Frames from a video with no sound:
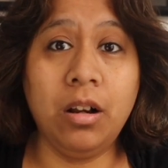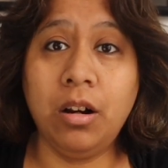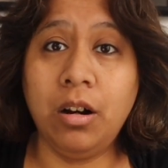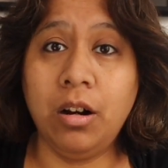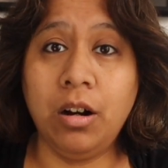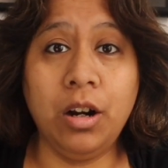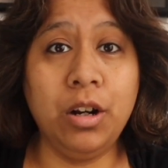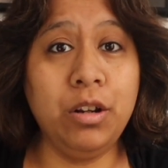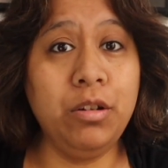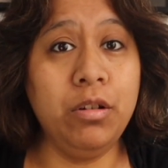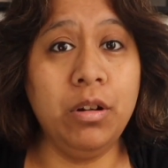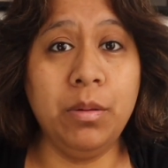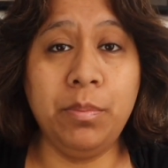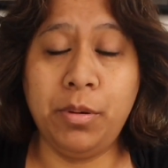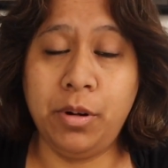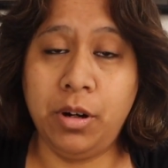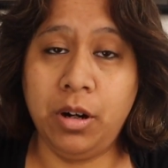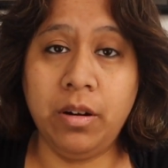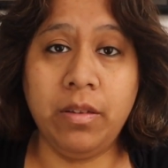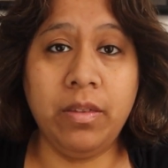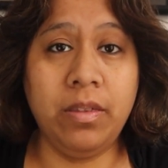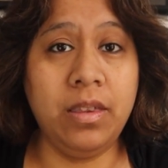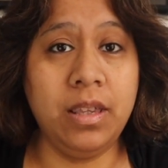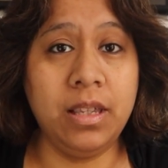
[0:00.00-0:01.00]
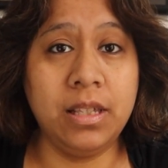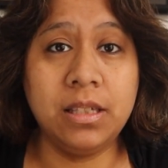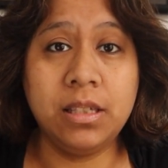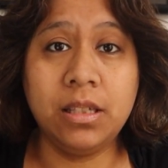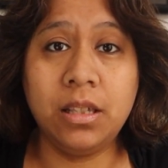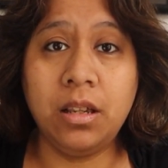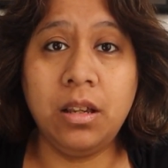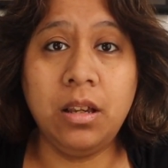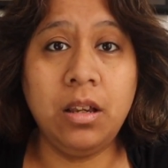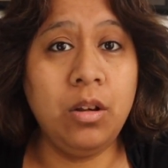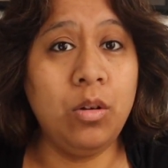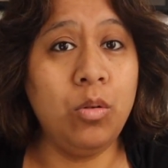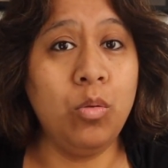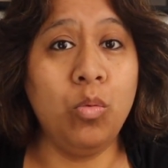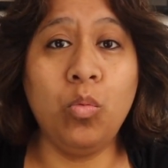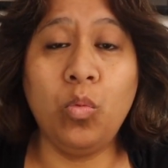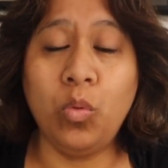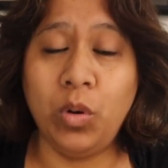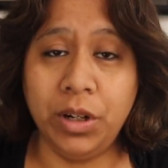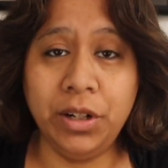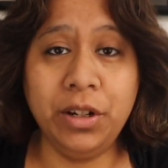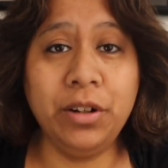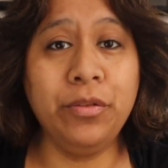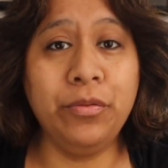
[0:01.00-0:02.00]
Are you a part of this
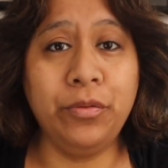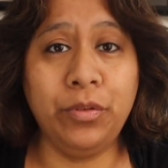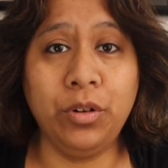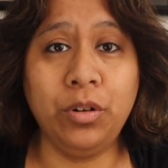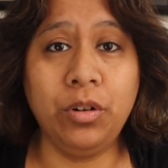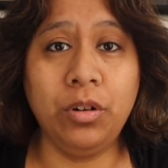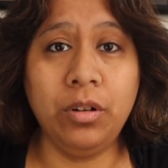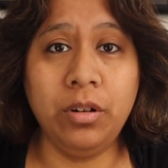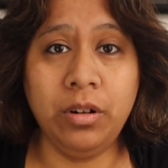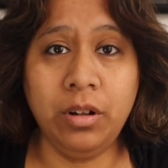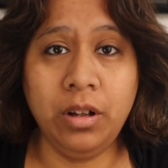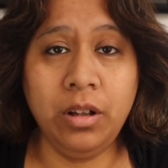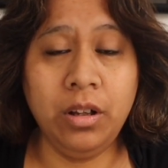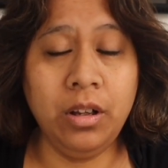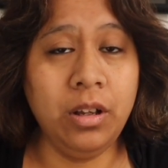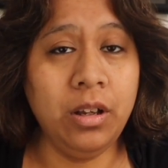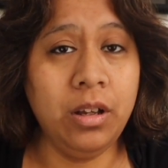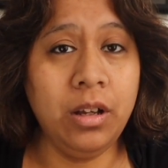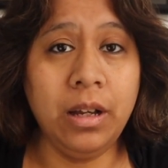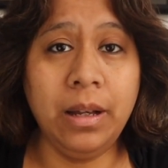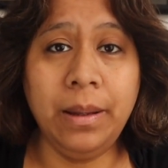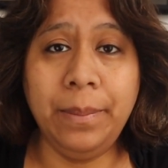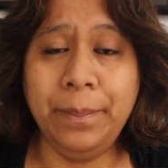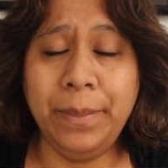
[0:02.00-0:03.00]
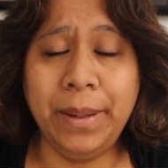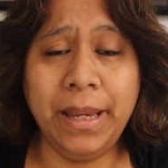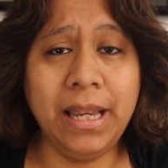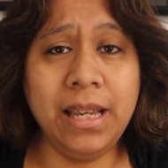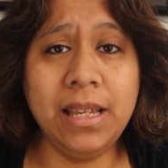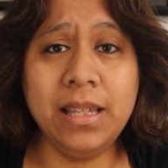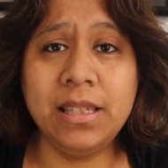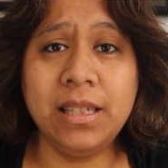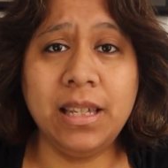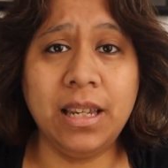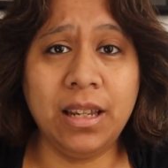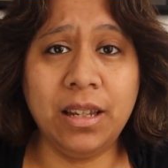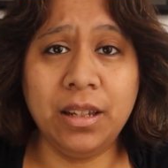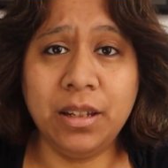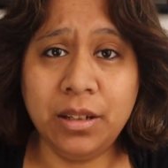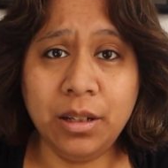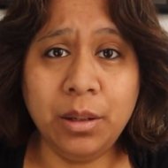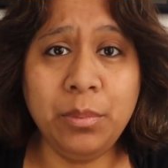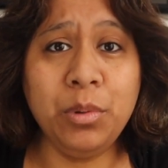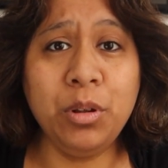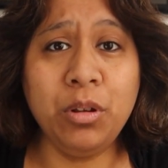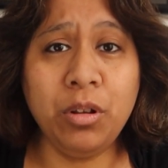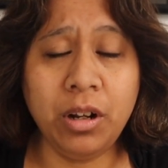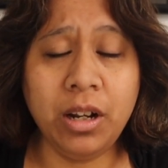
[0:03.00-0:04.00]
wonderful, amazing
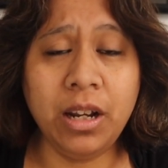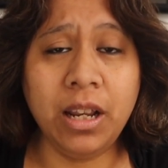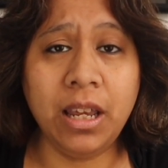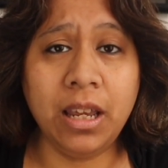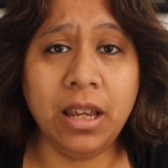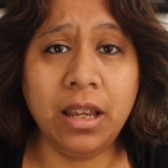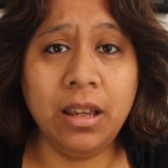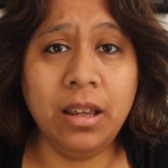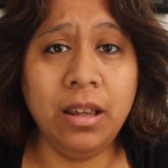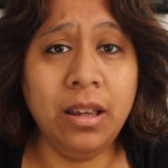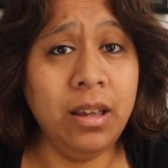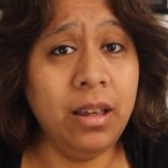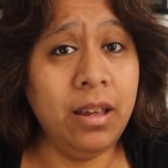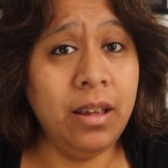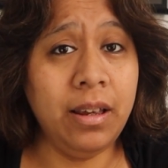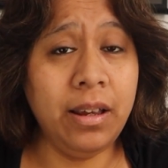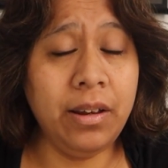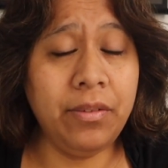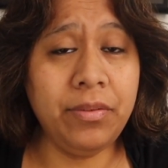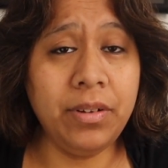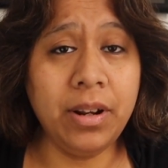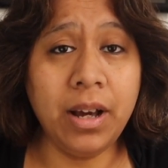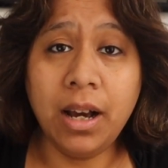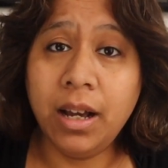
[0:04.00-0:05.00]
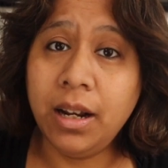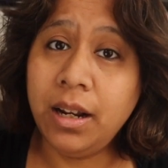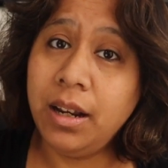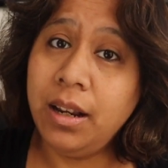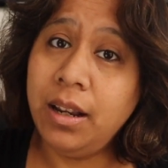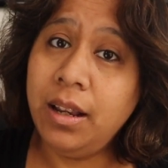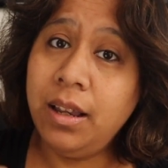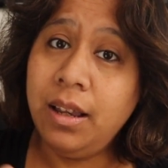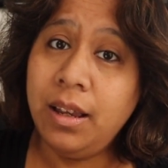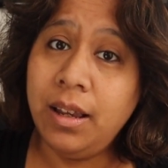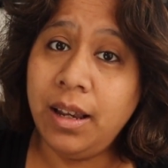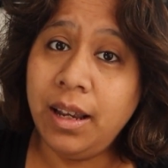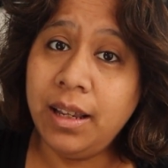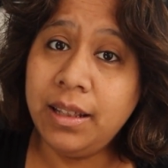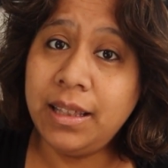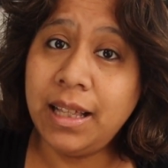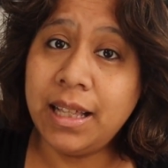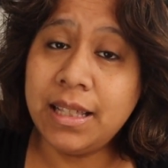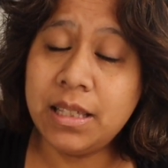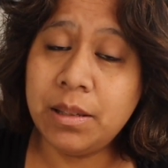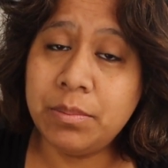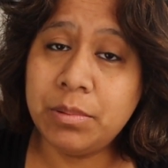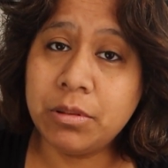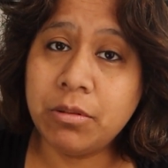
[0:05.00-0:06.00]
community? If not, hit
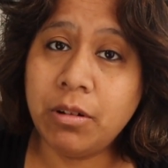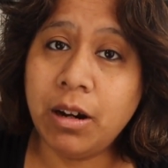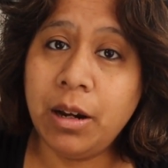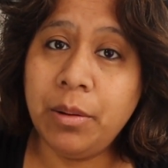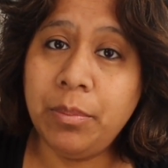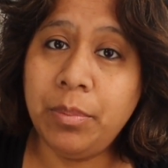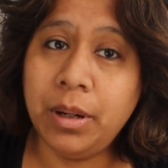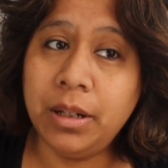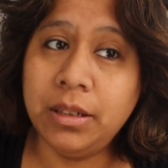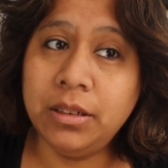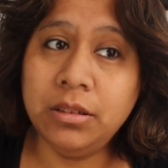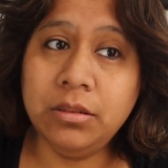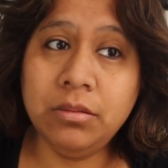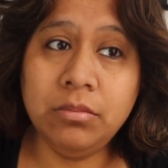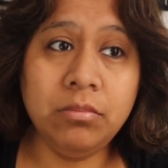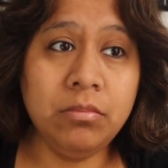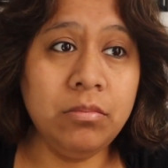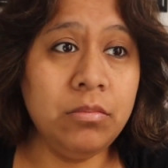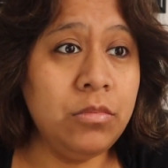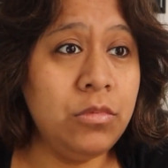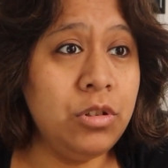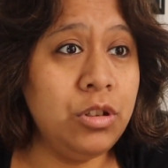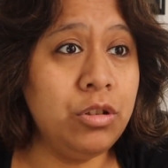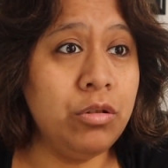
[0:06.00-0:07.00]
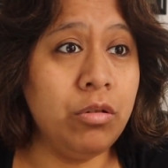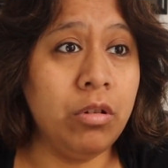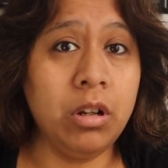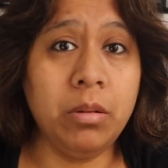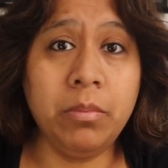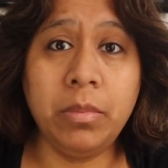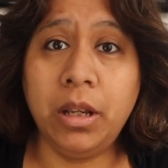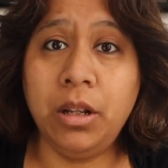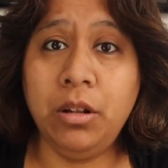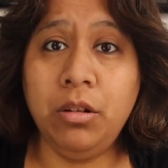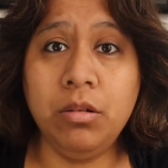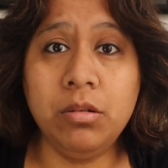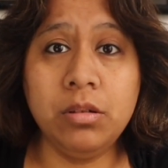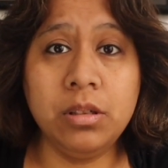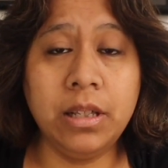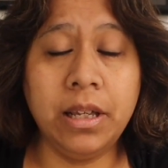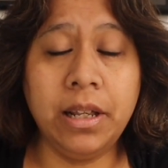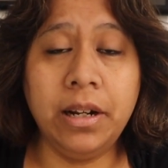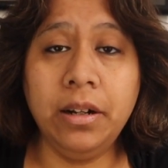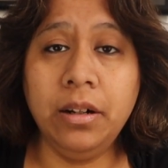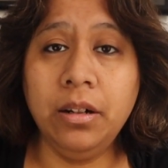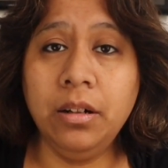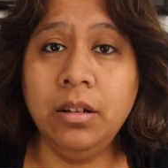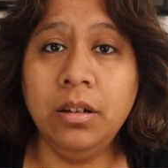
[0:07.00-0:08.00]
that subscribe button, join my
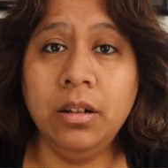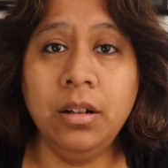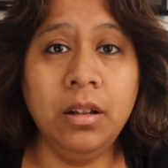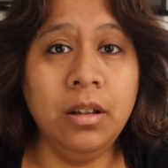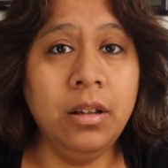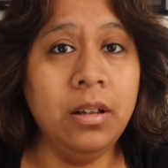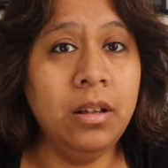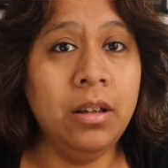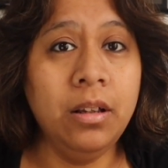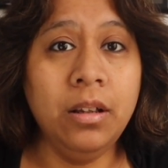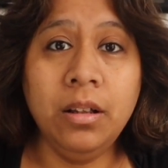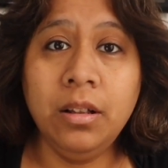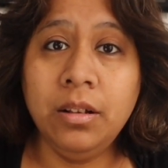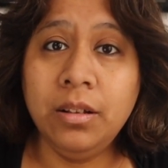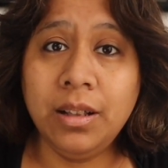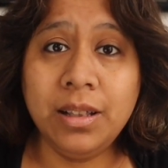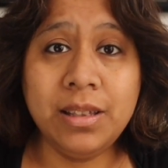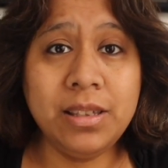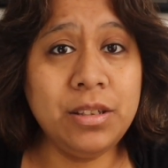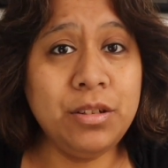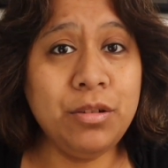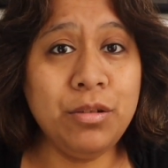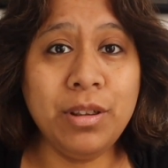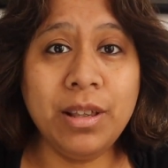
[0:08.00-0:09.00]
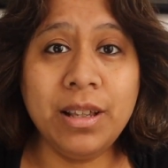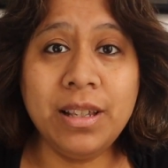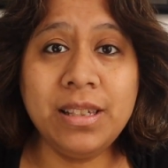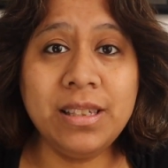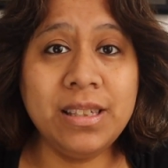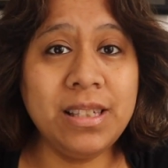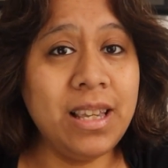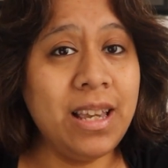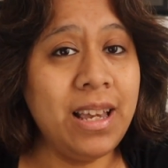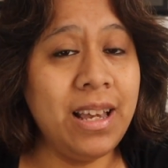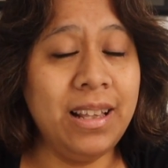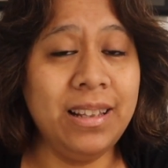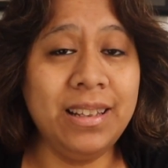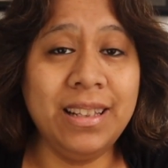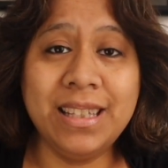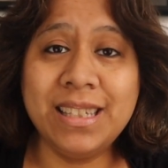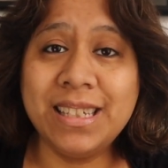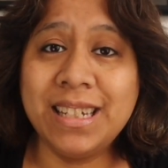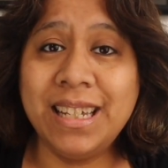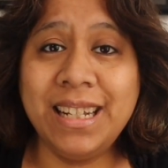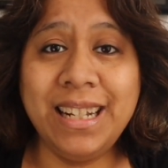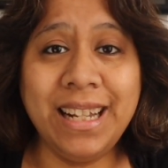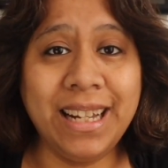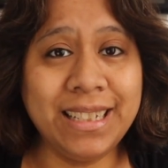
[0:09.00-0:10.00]
newsletter. Let's do this. Let's
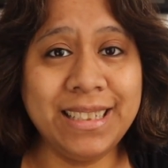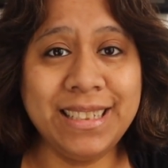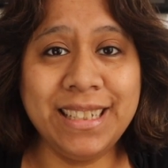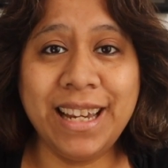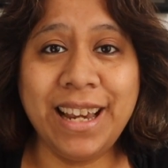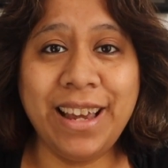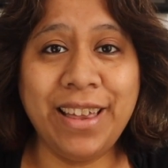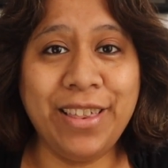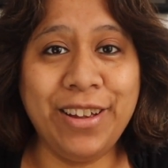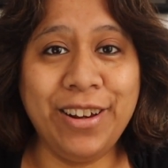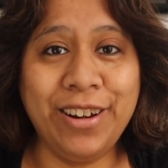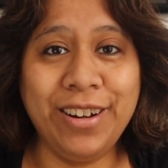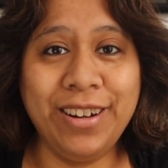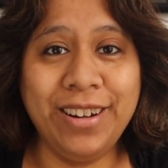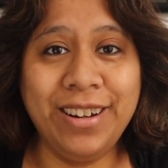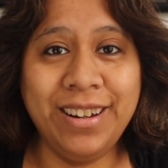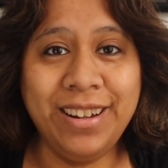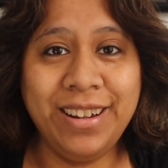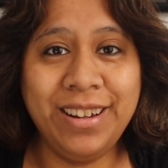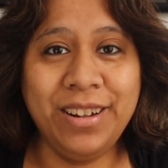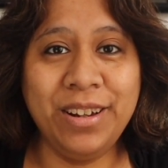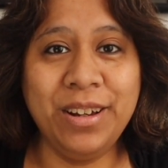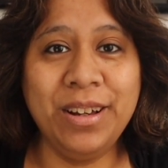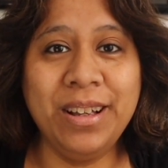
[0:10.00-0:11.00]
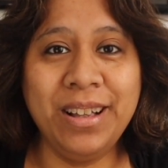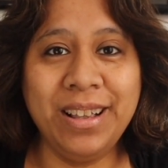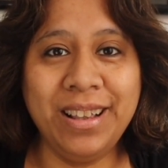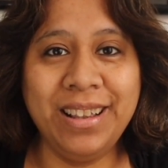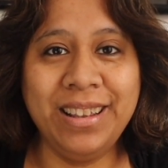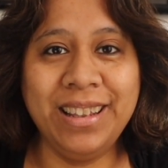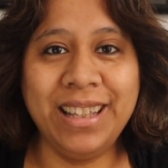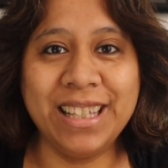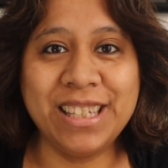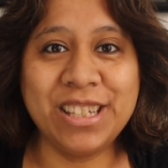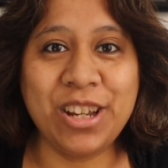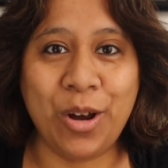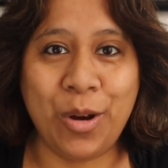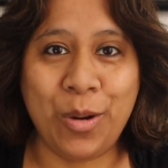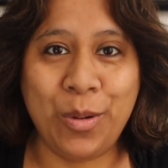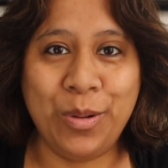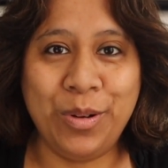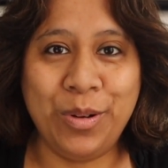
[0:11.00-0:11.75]
connect together. Let's go.